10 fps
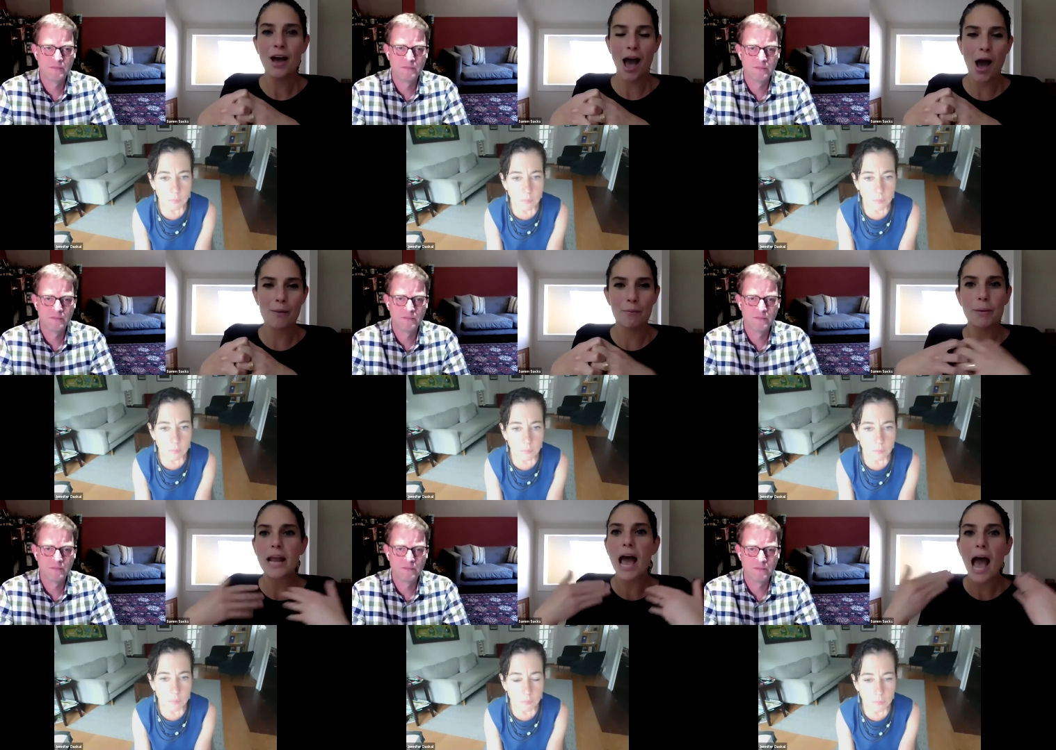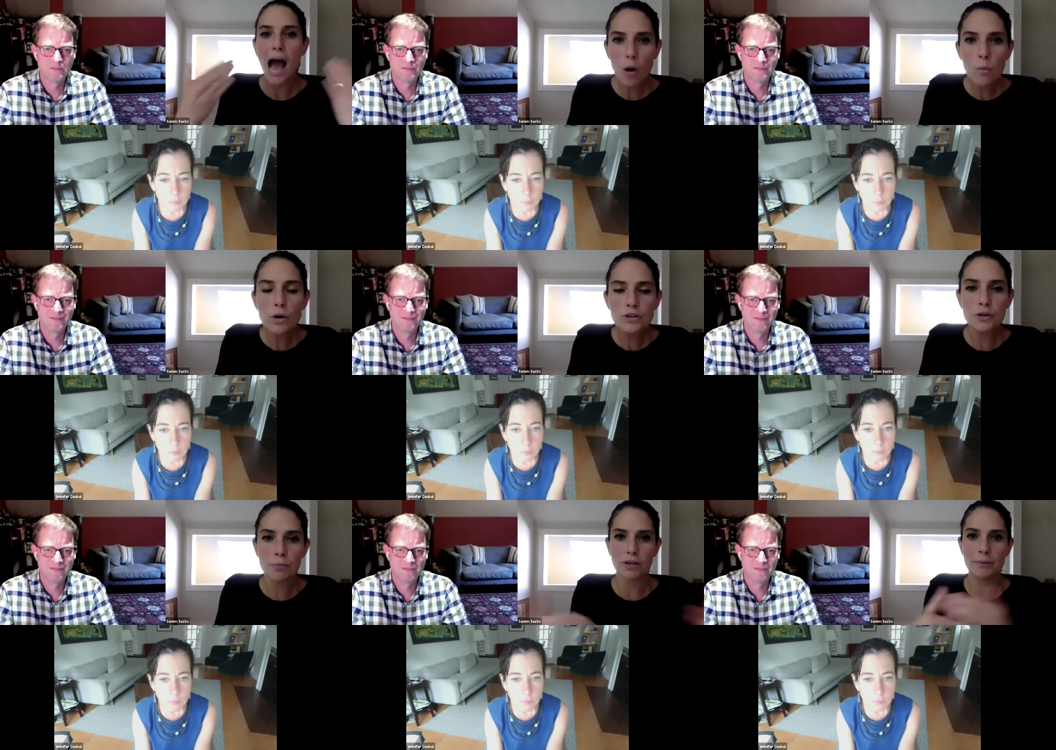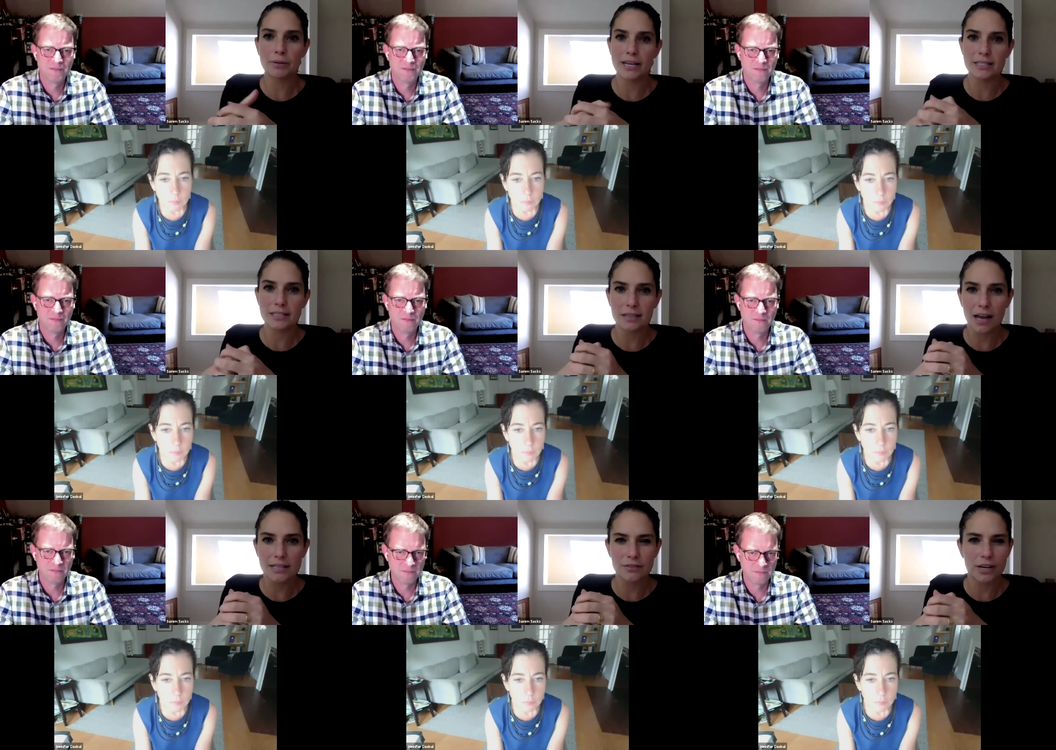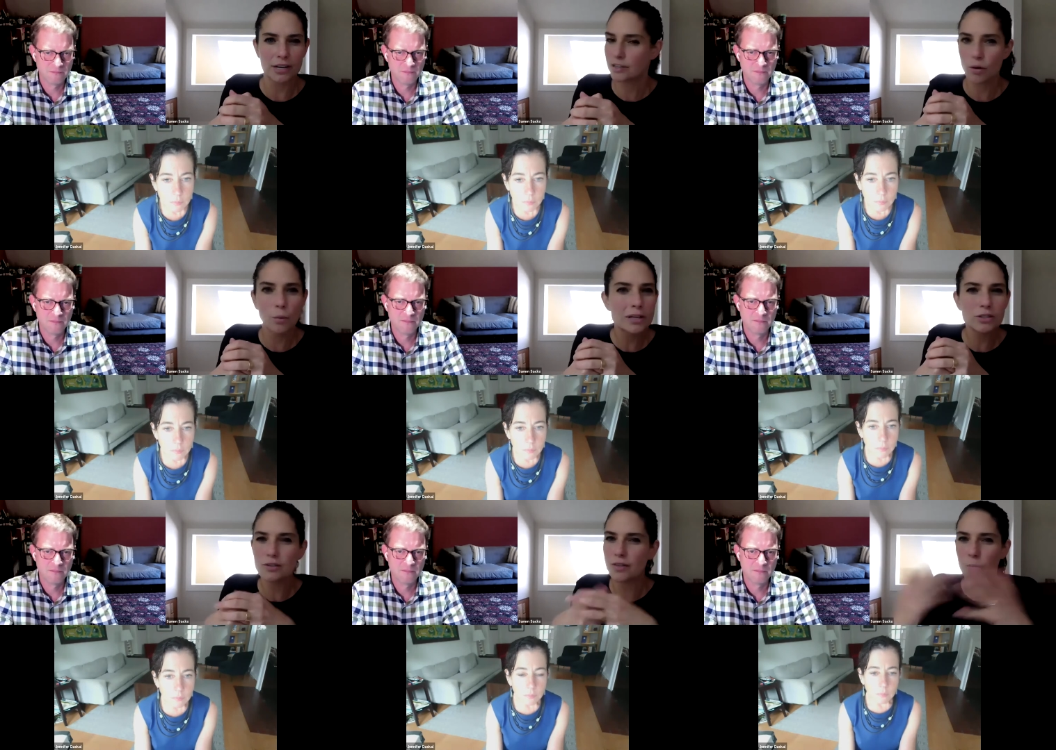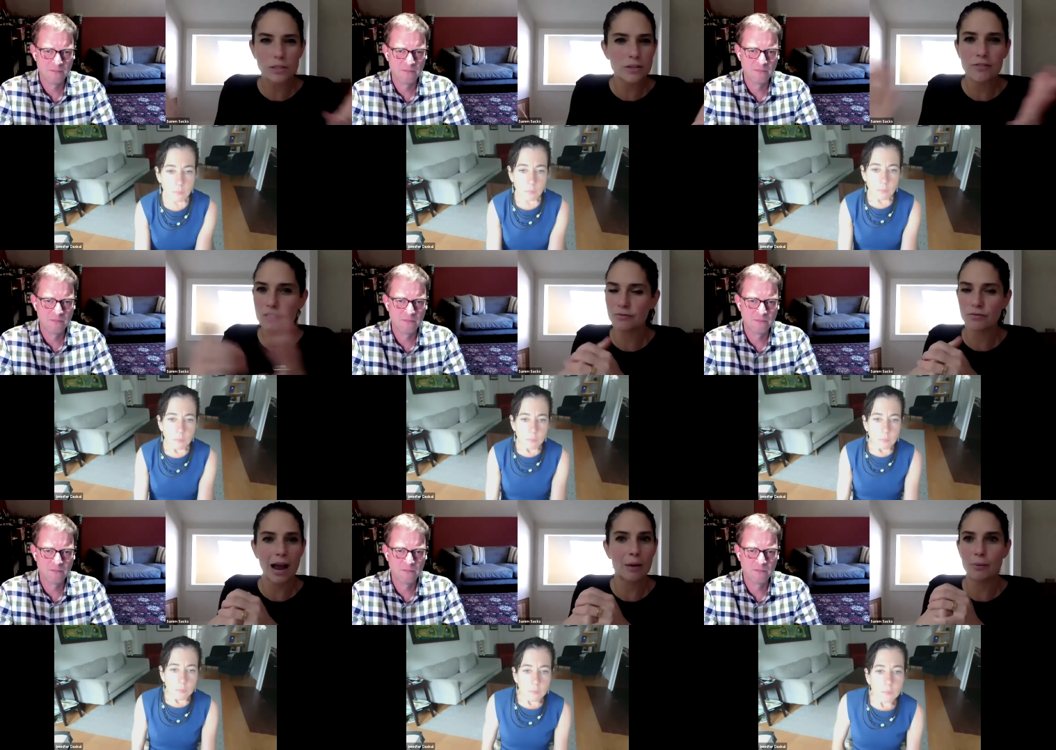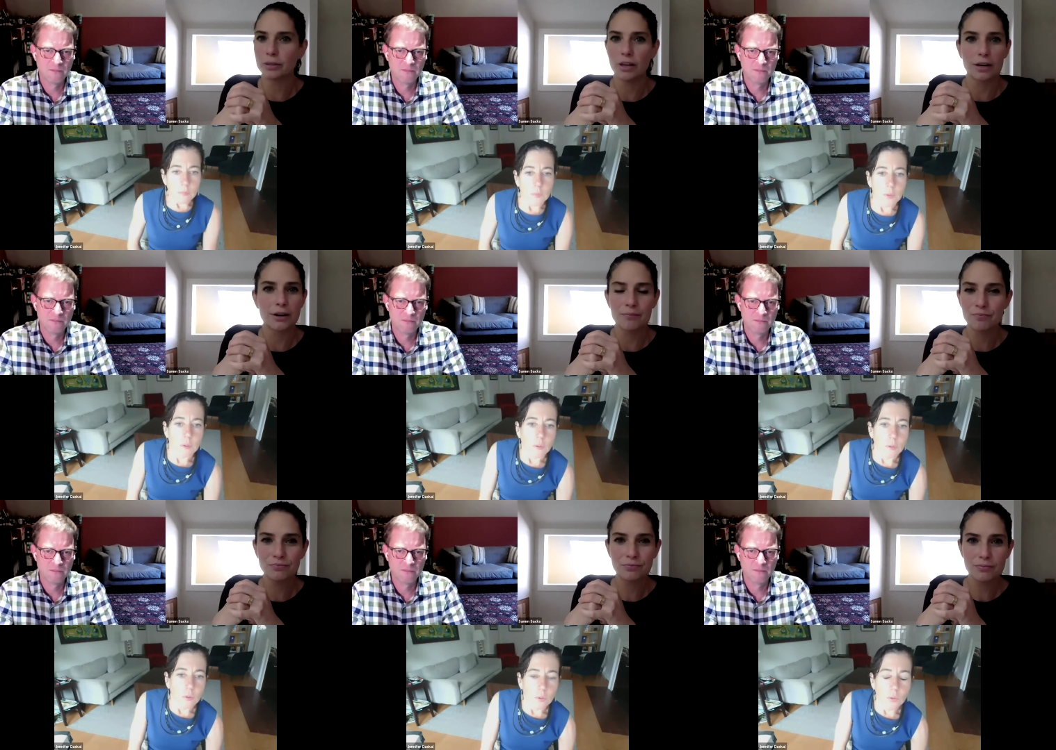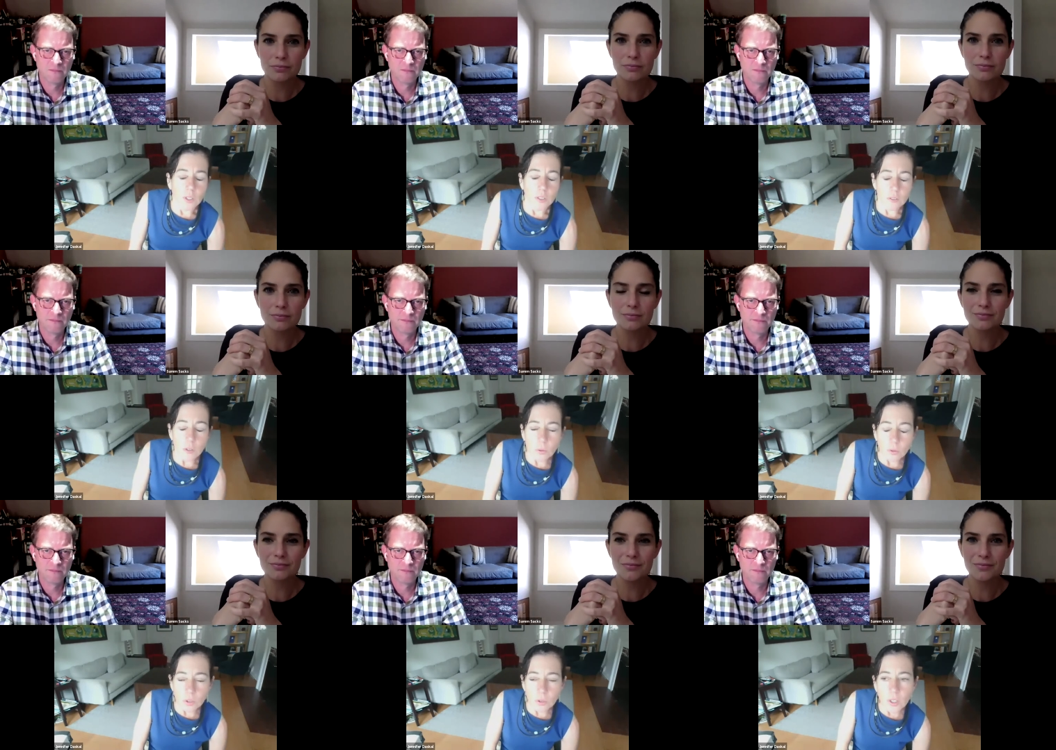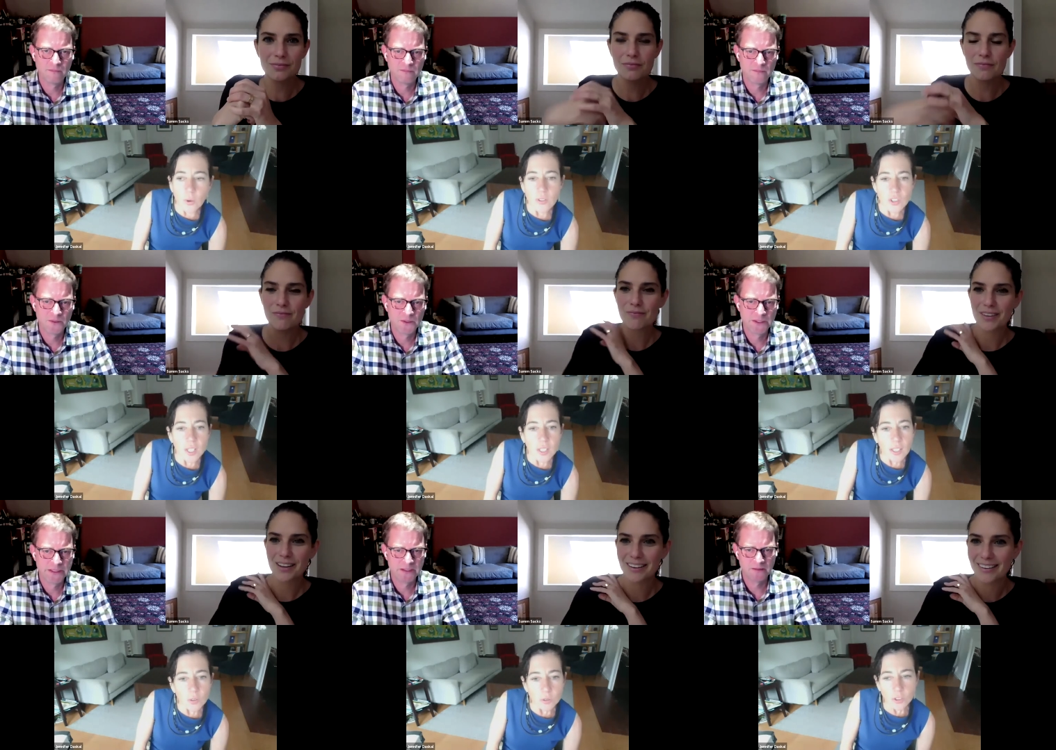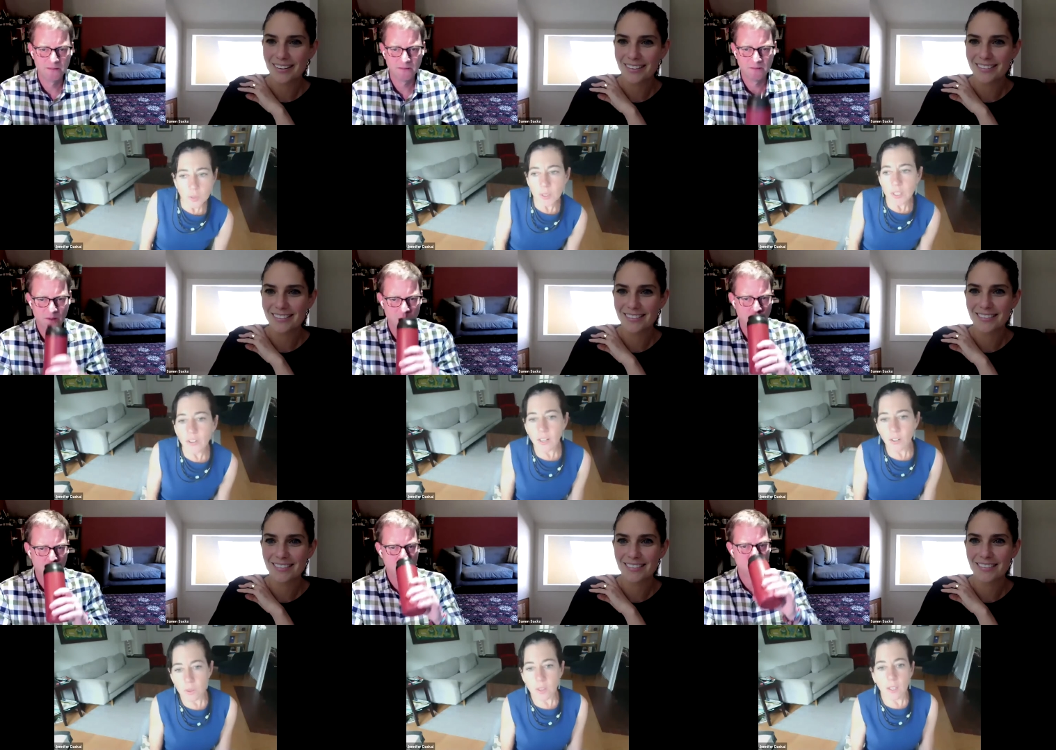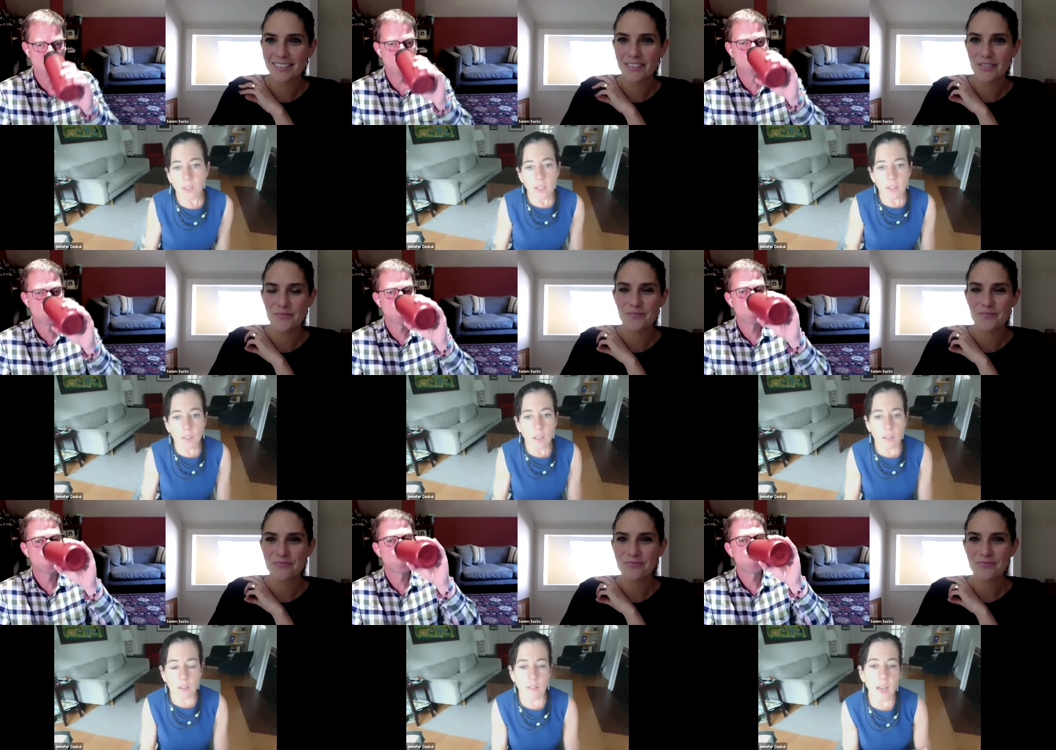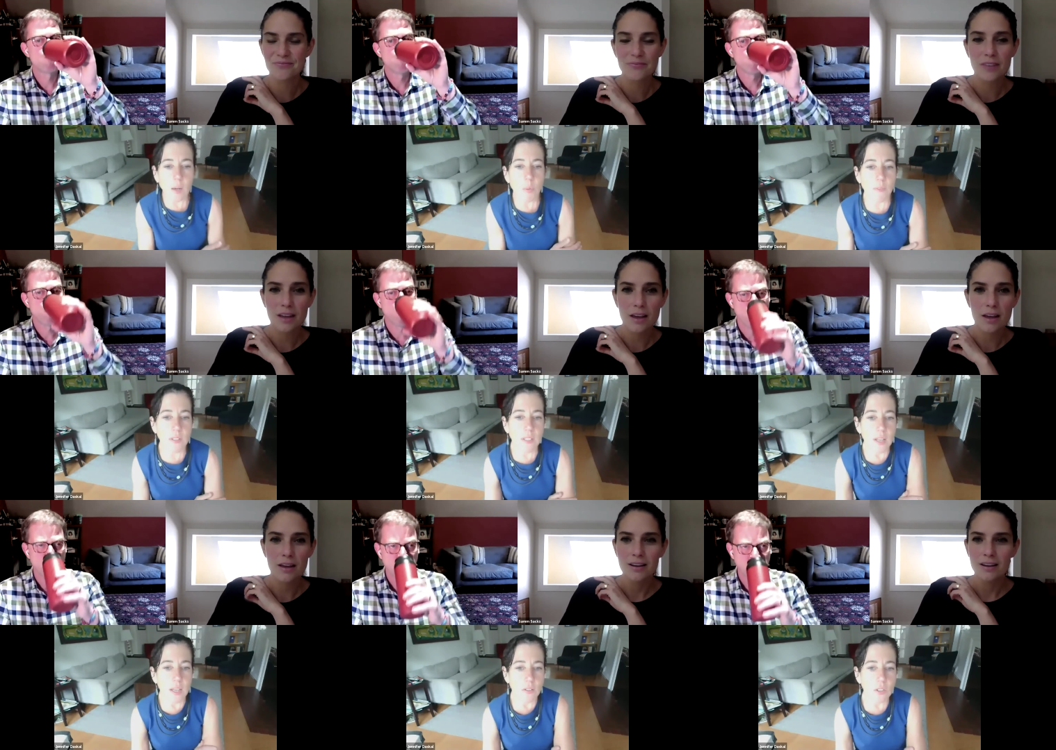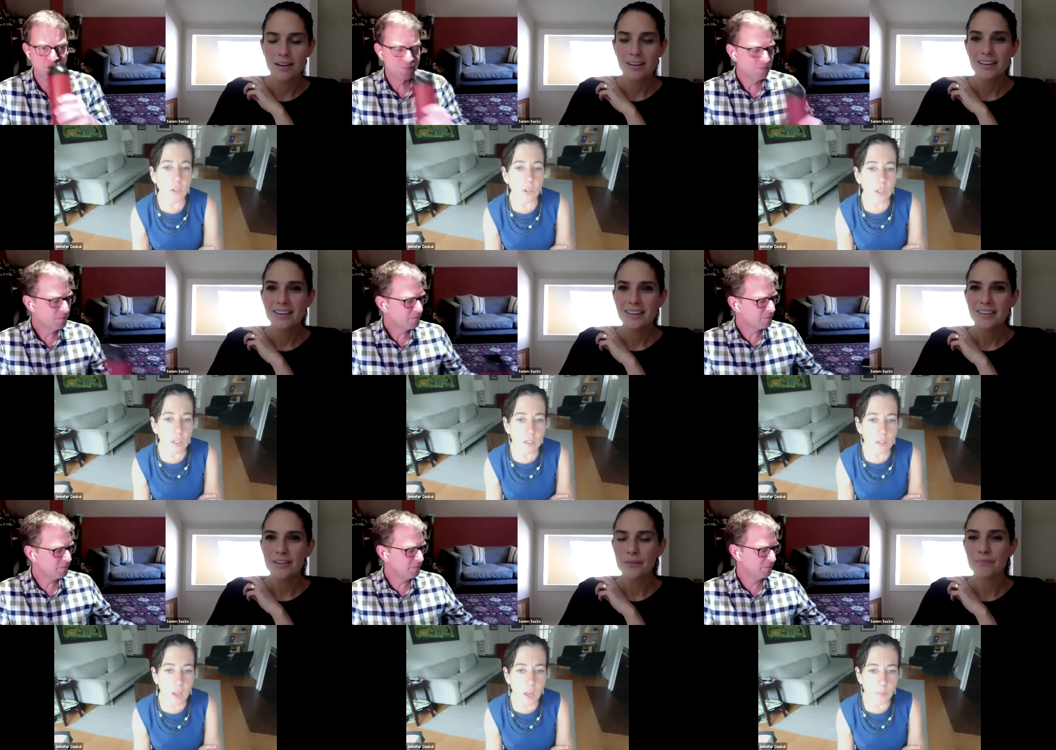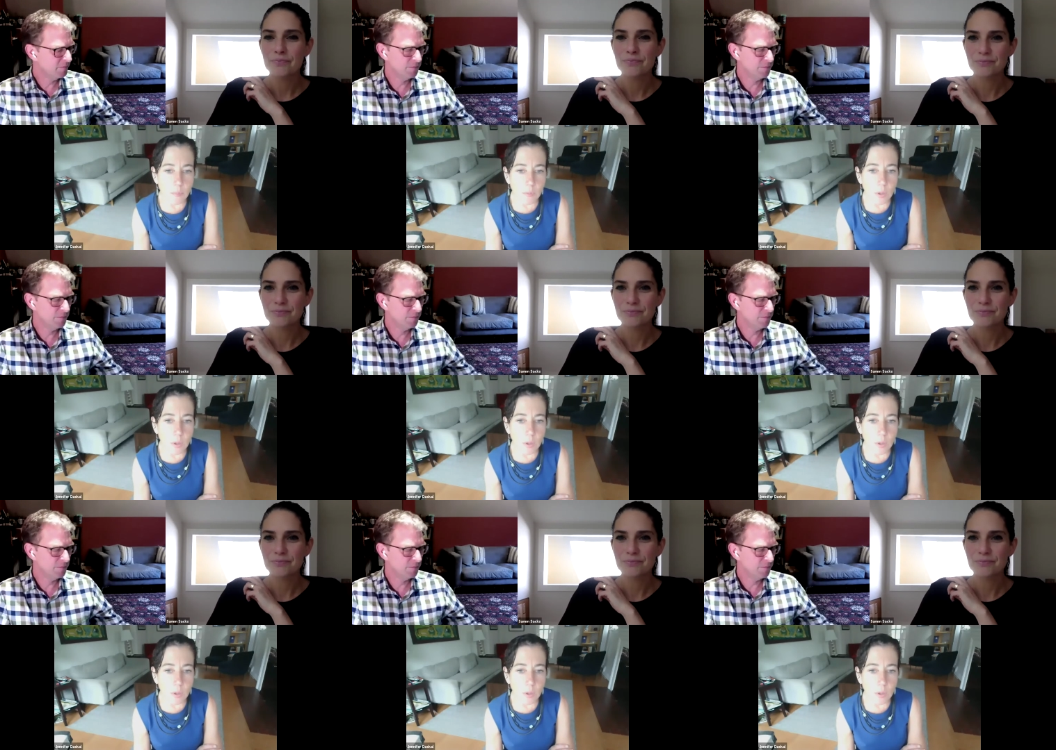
Speaker 1: Um, but how would you put in place these kinds of criteria? What should that, what's a vision for how that would look?
Speaker 2: Right. So, so great question. And I don't, just to be clear, I don't think that the data privacy, data security, um,